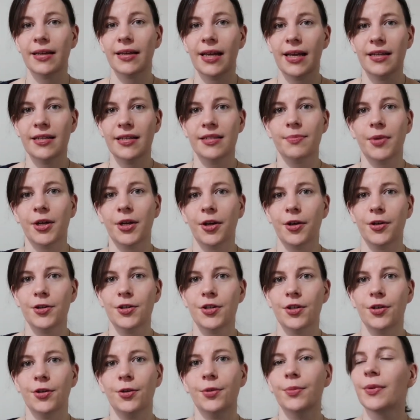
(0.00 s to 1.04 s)
It is my
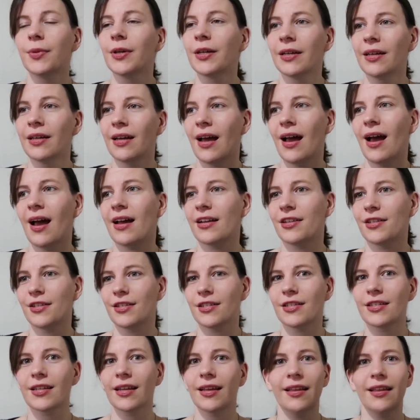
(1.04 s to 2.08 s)
go-to,
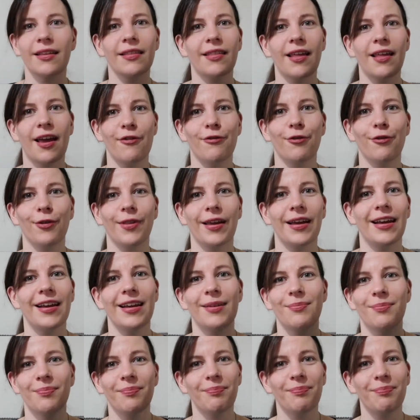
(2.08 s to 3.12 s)
and therefore that
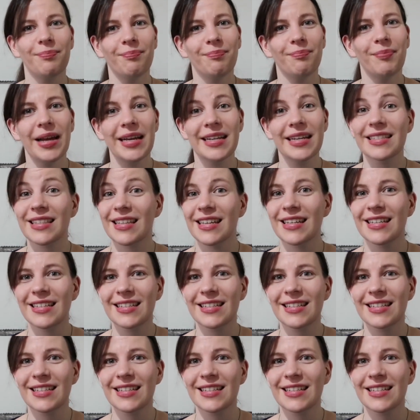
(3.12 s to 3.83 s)
it makes